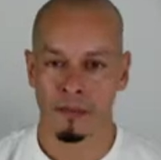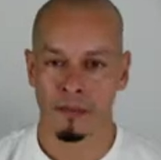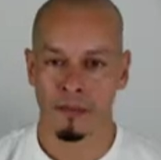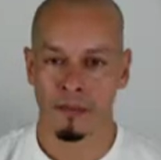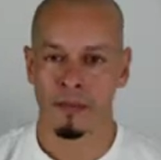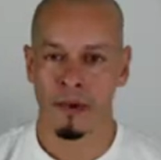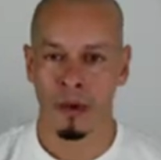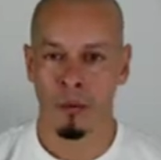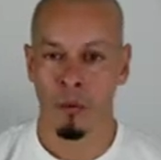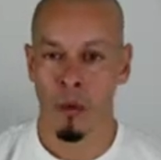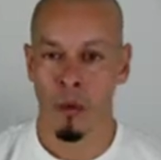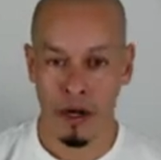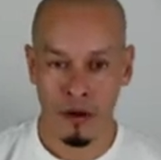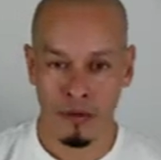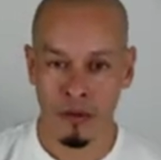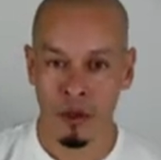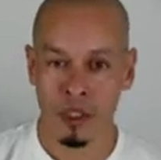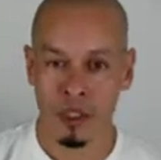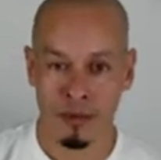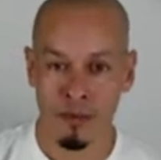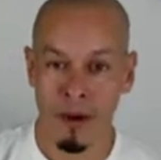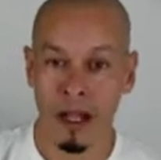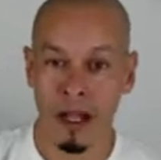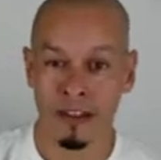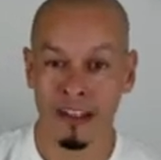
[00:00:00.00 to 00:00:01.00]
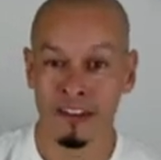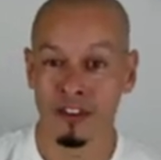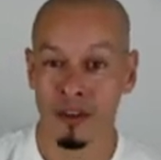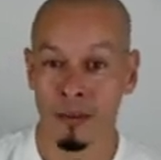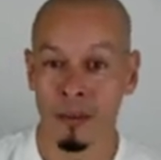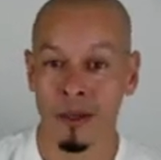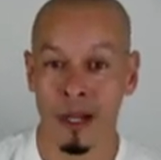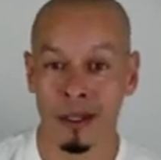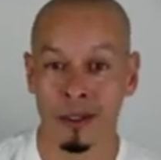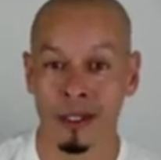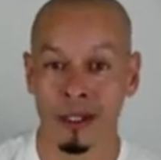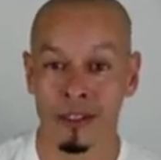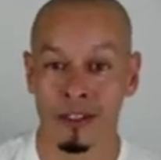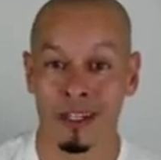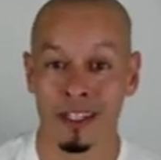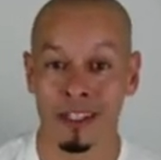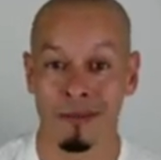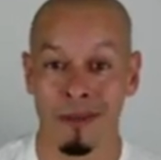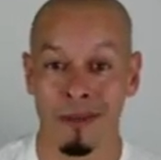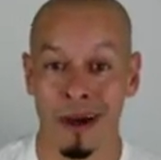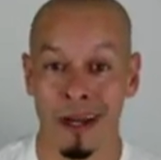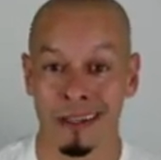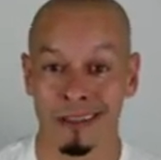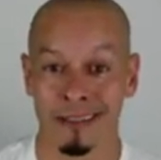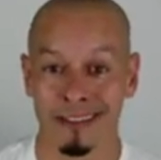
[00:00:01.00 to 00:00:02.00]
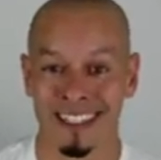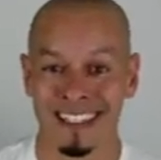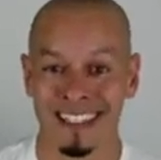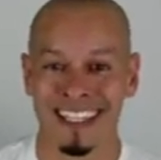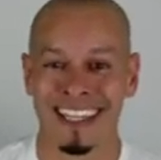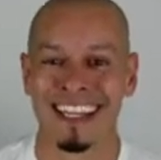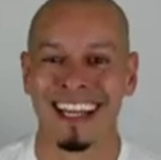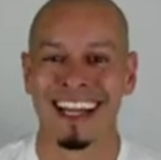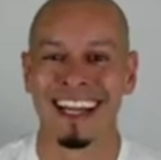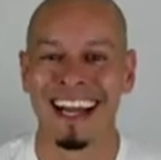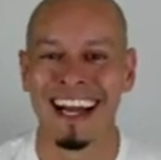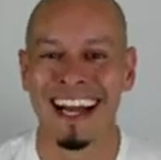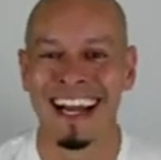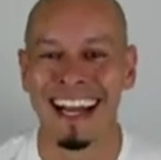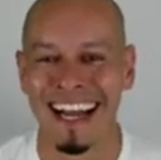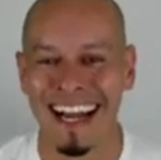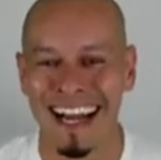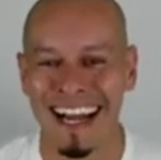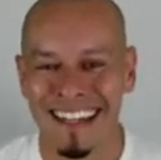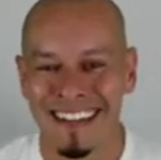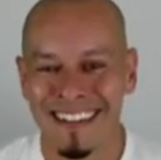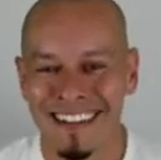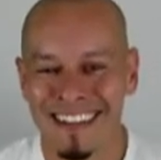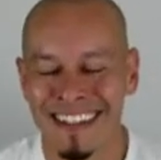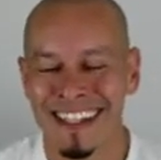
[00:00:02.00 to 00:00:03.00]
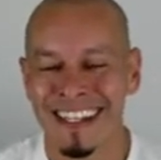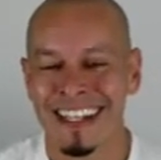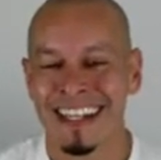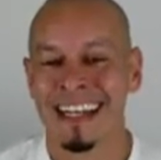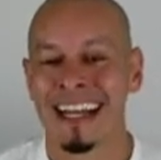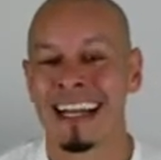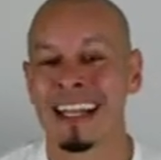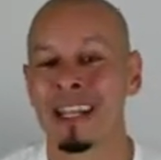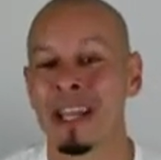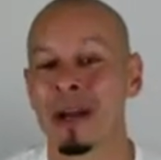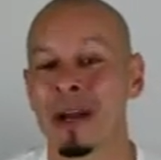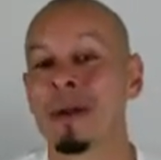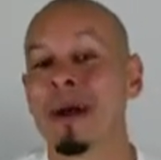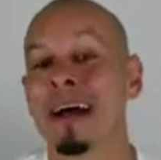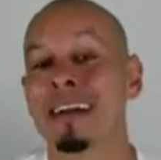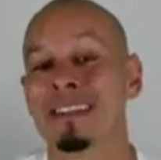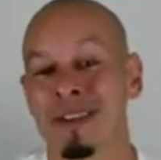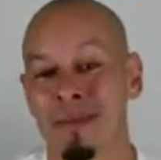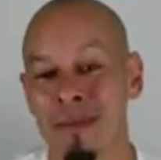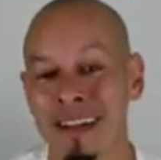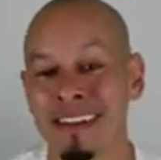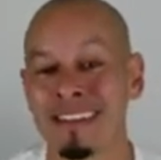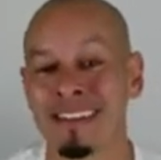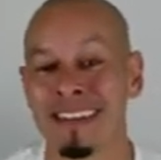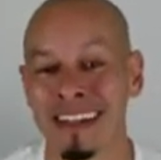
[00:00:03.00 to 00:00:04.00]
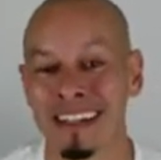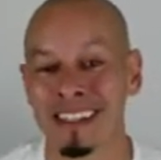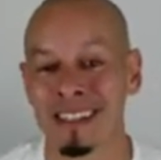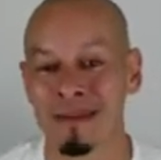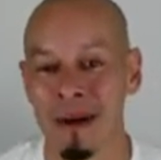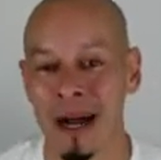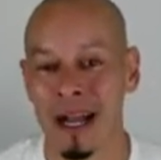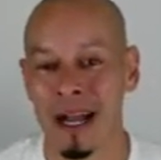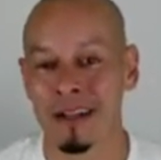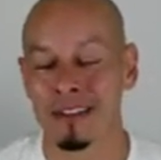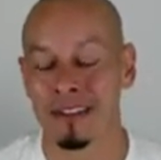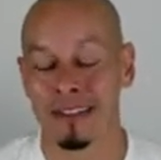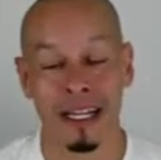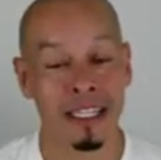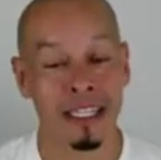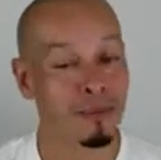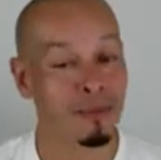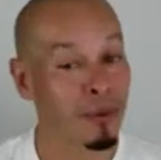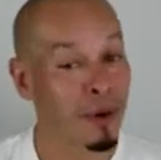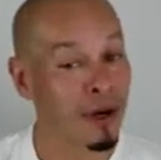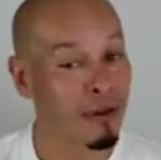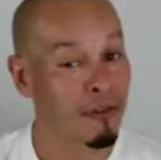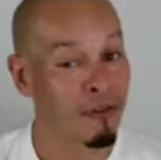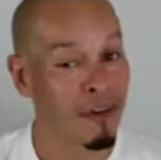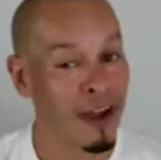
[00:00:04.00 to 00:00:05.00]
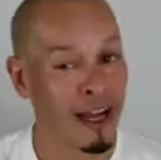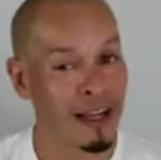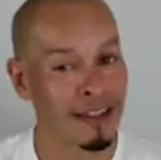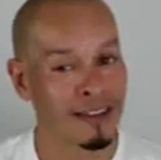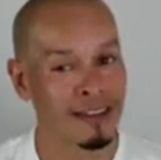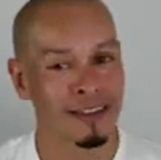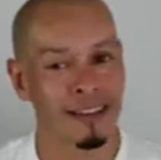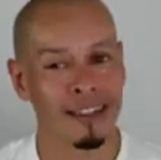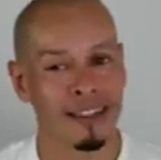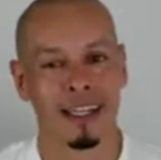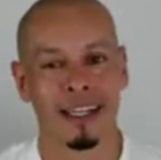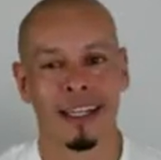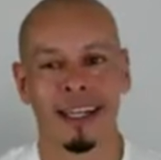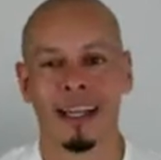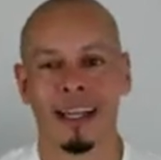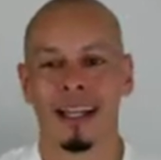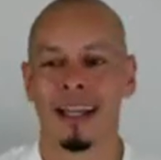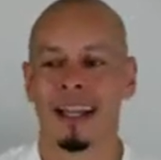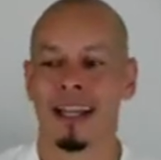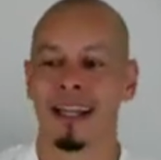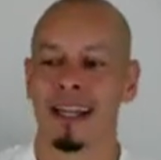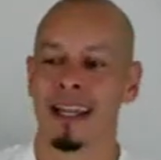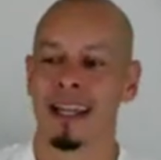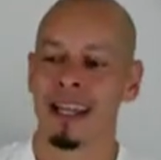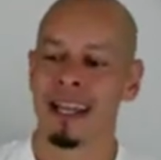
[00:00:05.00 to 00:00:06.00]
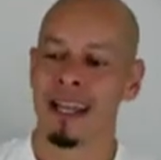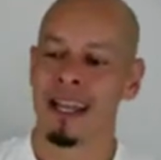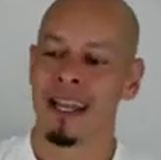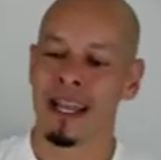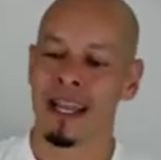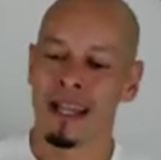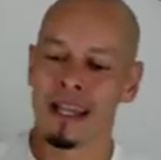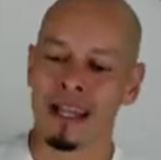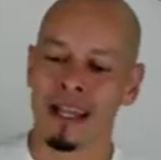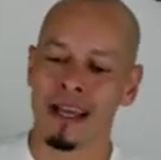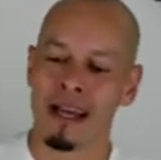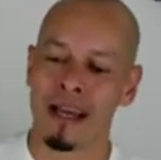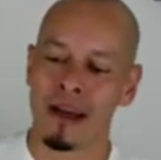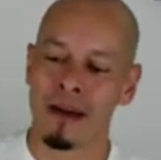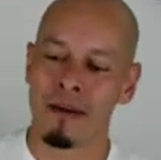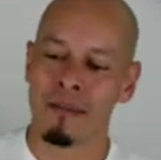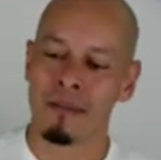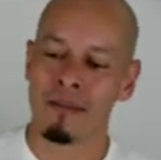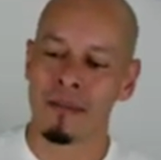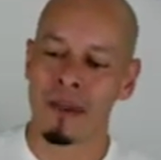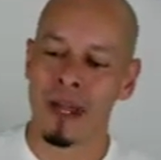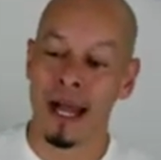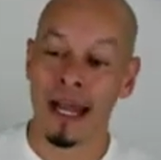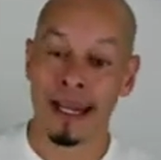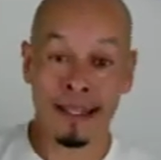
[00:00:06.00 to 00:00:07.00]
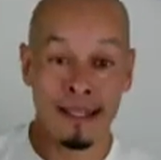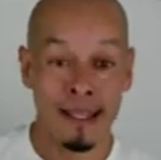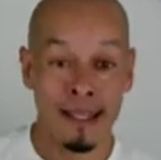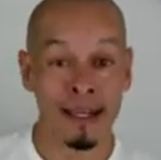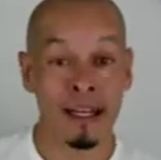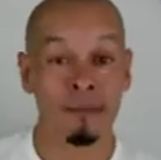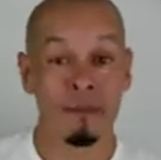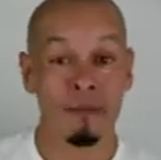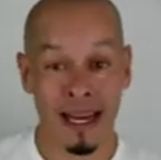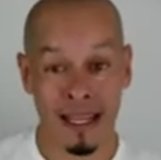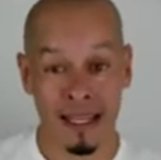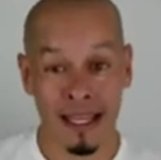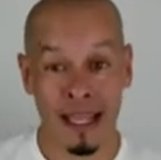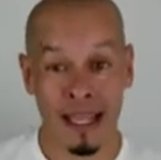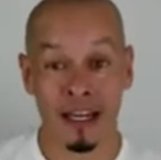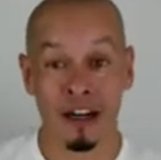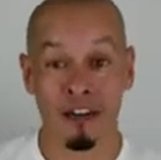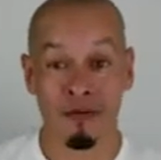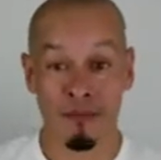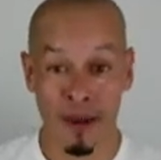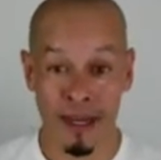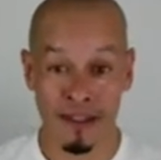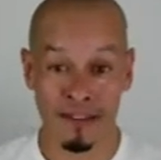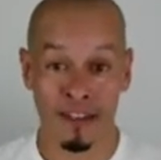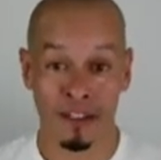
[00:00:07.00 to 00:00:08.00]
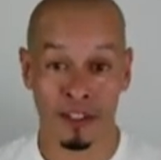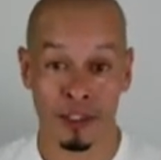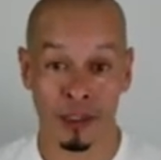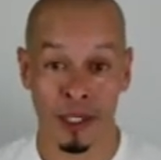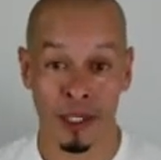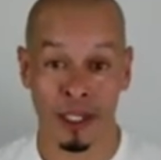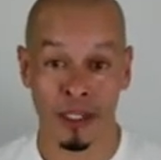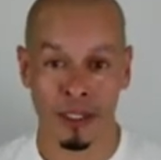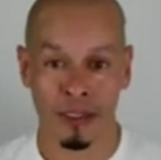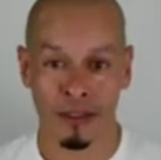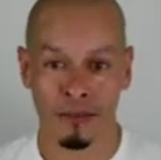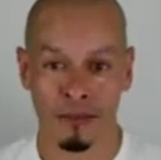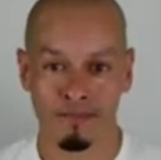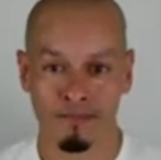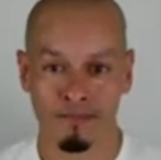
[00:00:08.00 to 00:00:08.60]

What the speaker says: one of those miles has to be under 6 miles, and the other has to be 6 miles. So that's pretty fast. And I did it by the end of basic training,